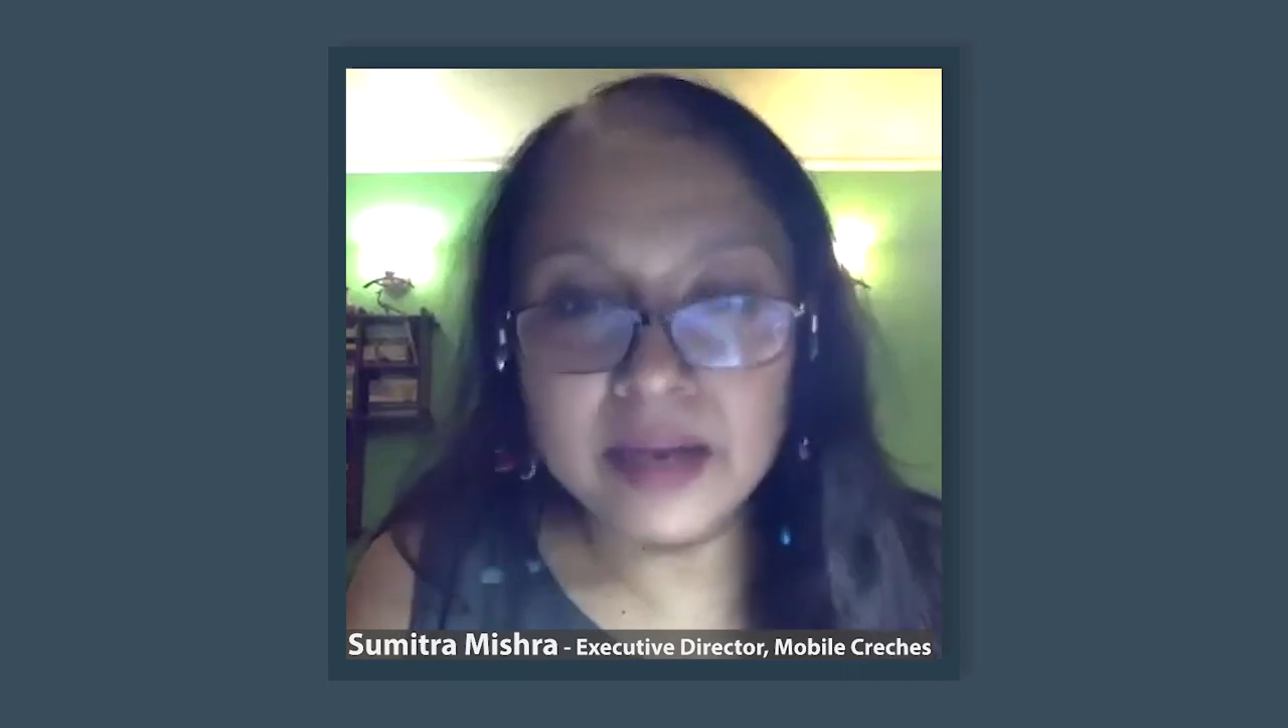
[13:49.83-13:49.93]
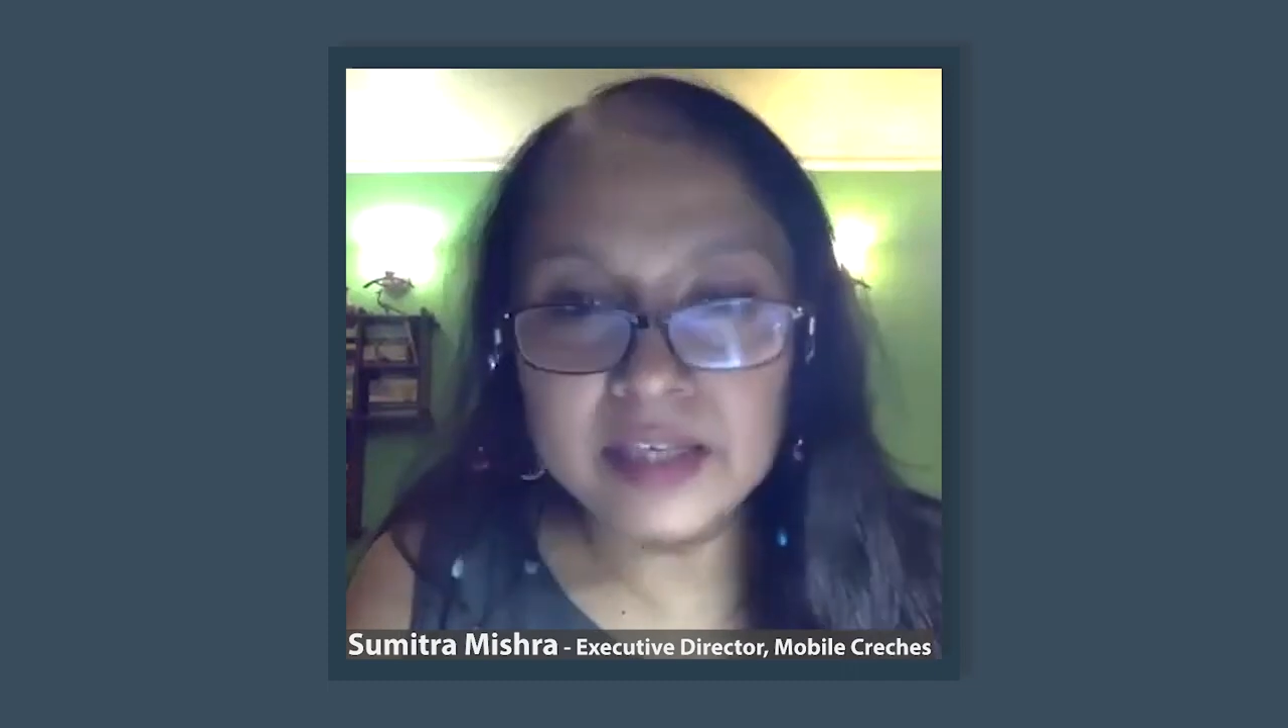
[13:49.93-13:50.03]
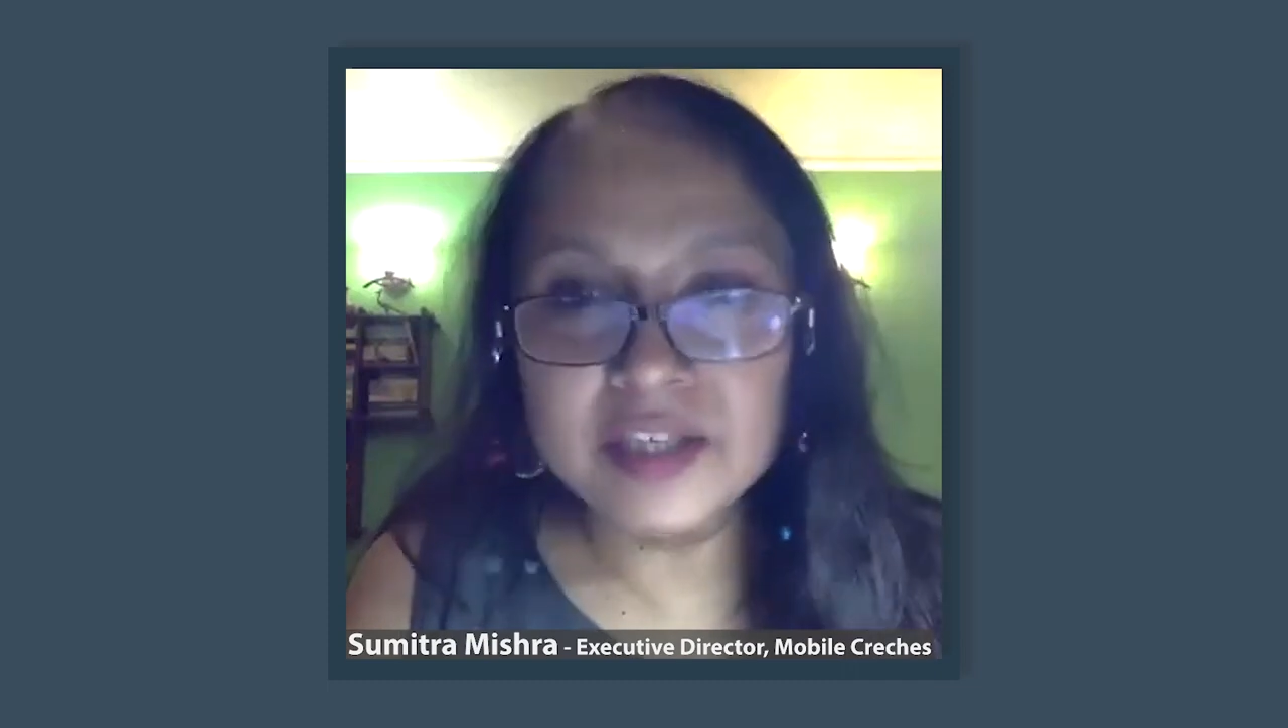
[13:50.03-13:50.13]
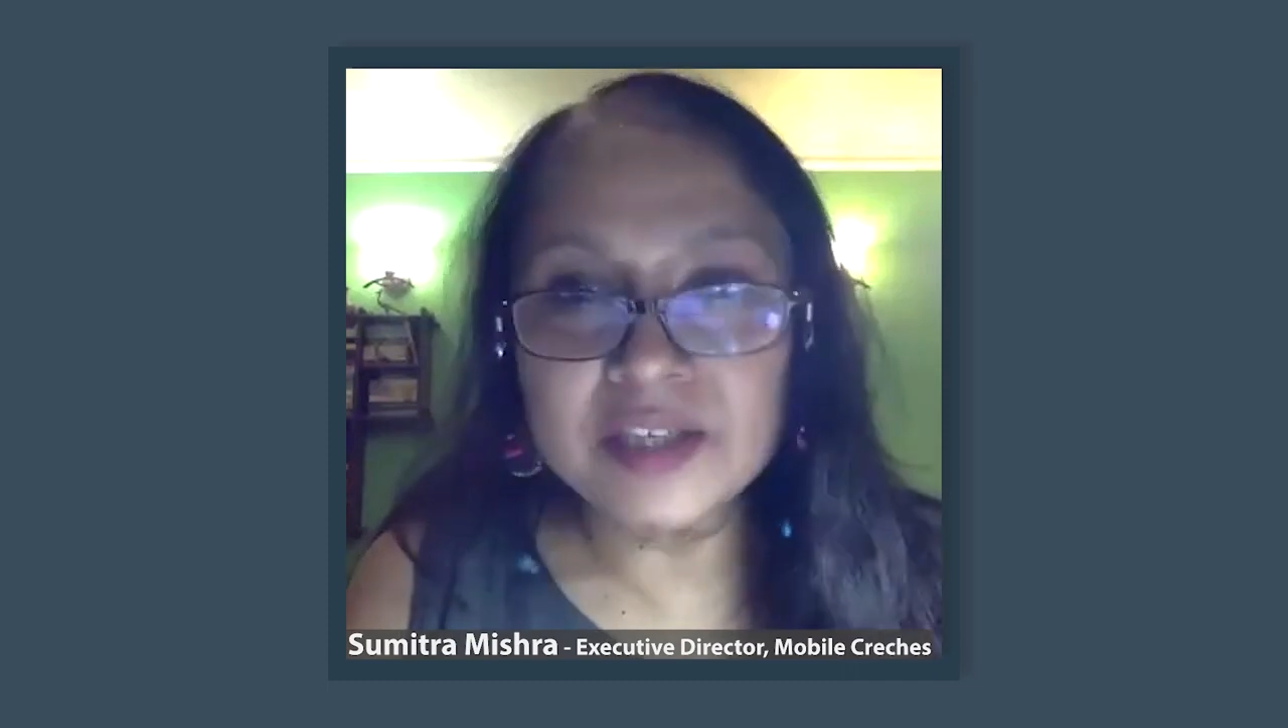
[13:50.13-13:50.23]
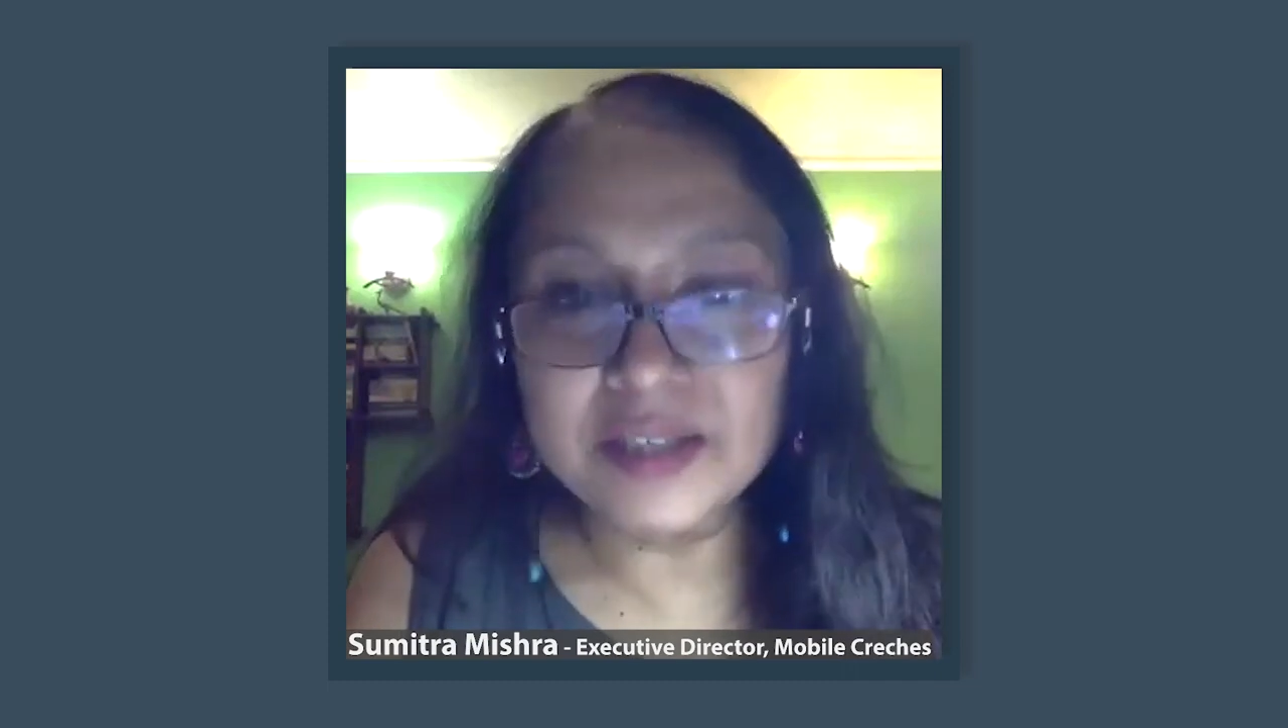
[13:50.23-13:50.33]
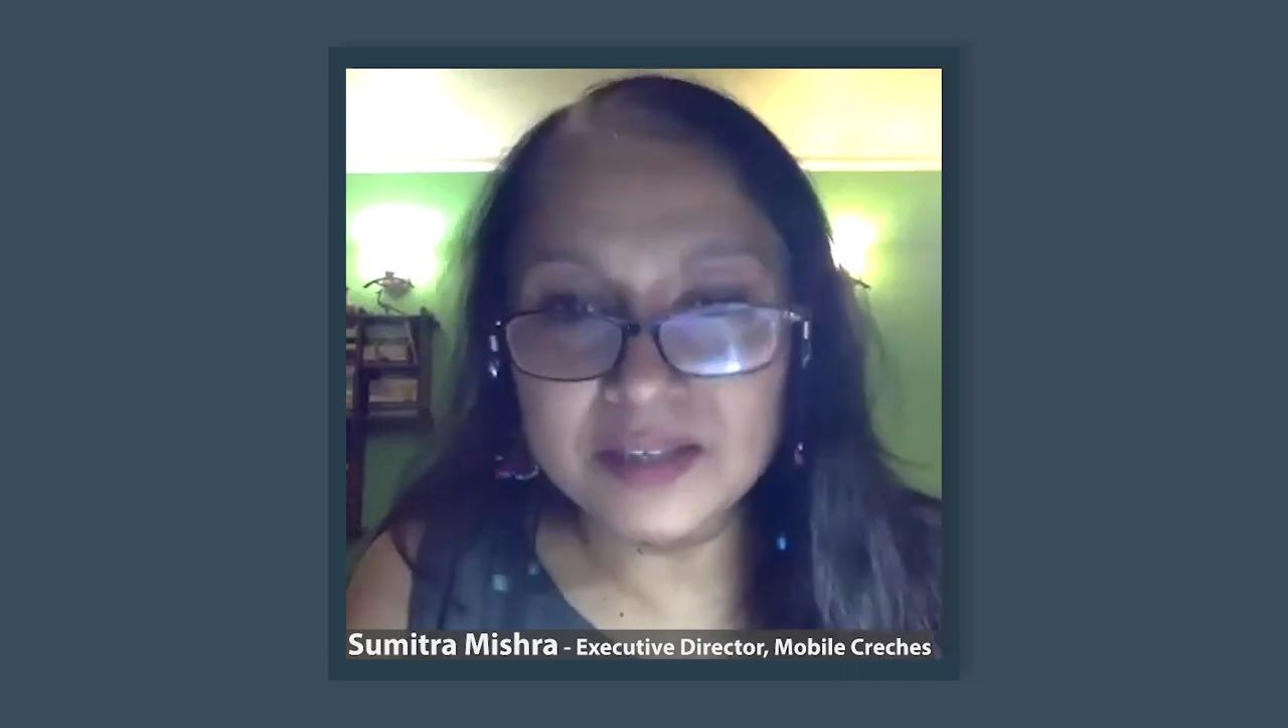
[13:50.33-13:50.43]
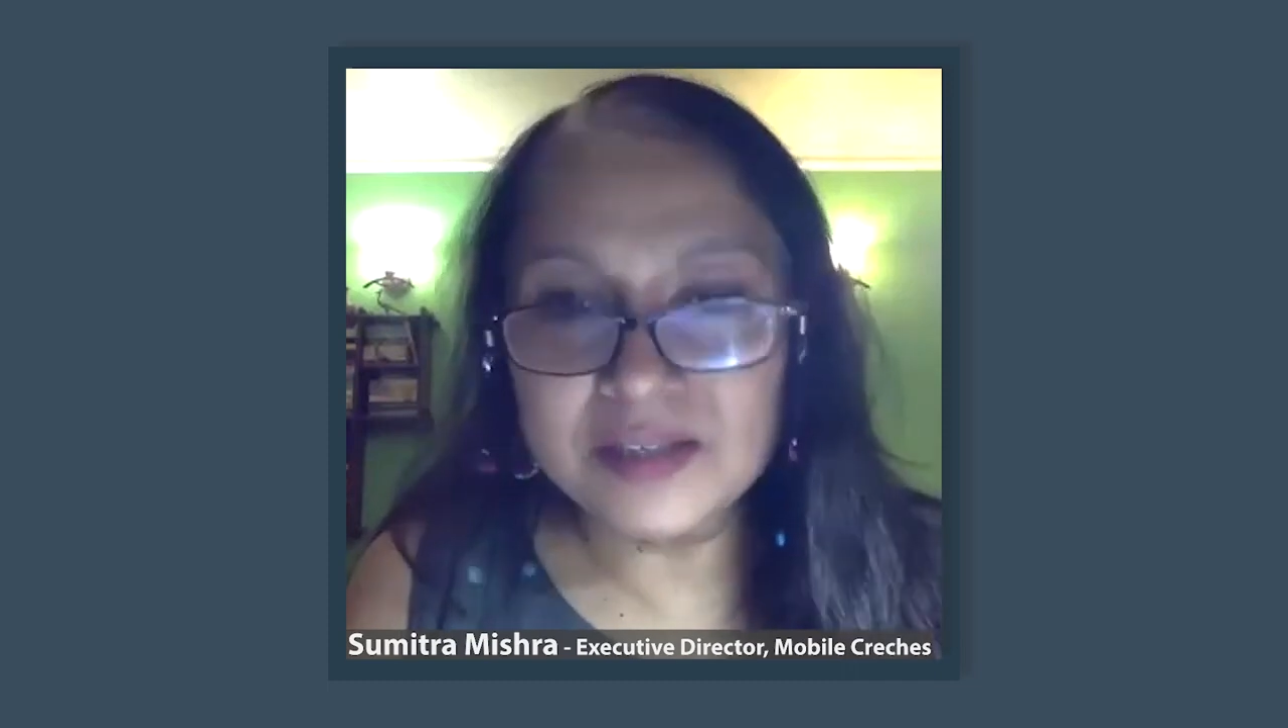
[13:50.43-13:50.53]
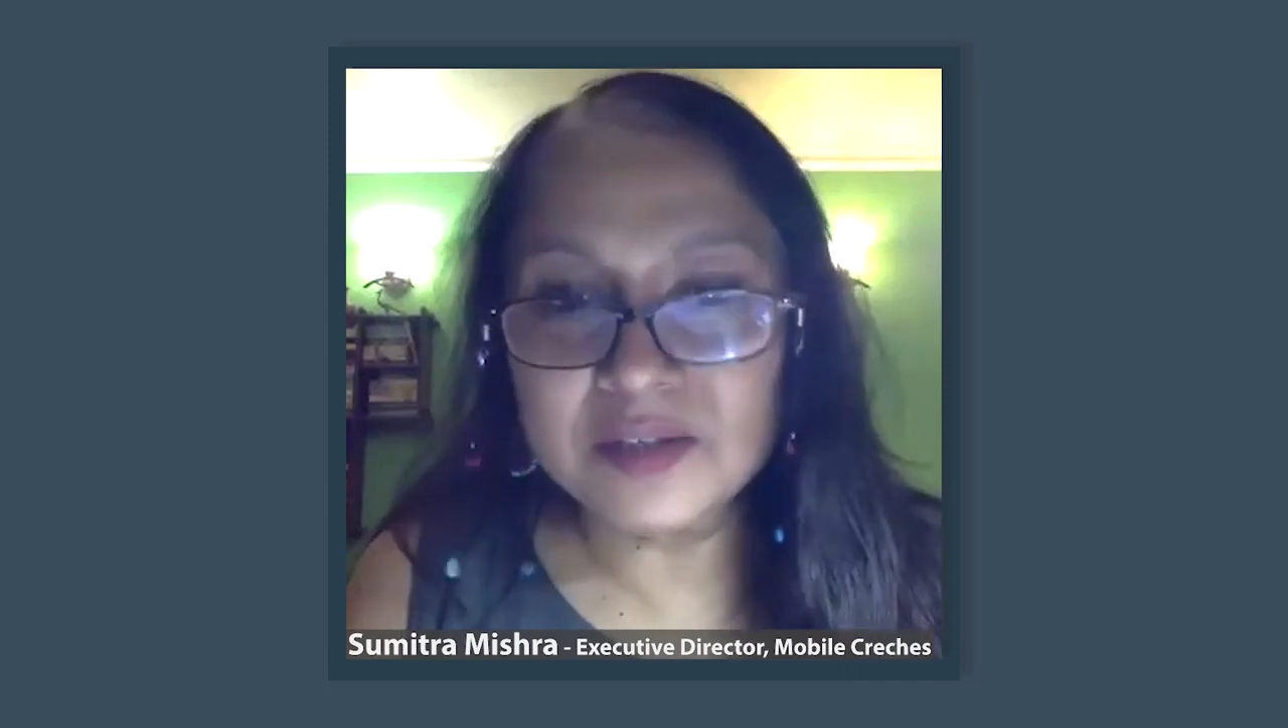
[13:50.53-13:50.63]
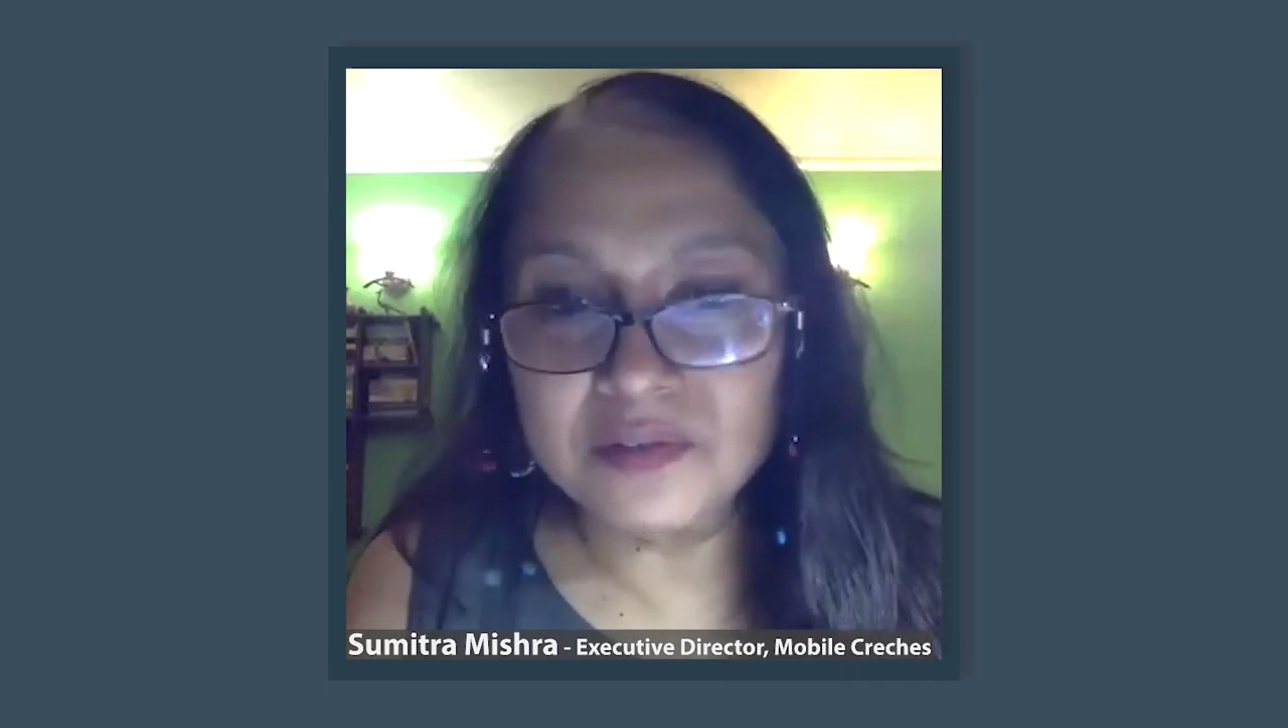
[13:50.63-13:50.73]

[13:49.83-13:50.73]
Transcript: 18 years